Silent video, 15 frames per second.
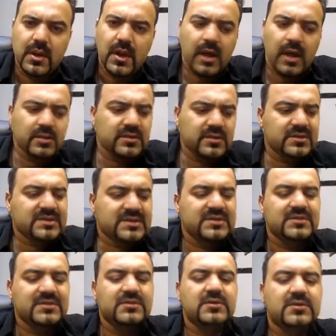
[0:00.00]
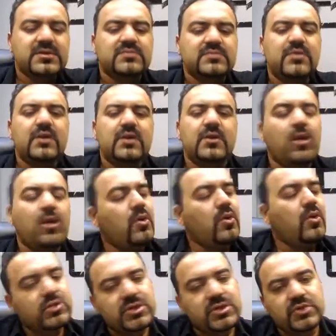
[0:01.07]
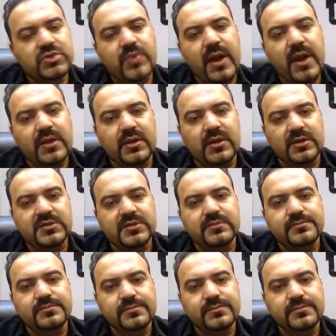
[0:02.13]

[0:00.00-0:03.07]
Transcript: and the smaller, oh, this is radicalism.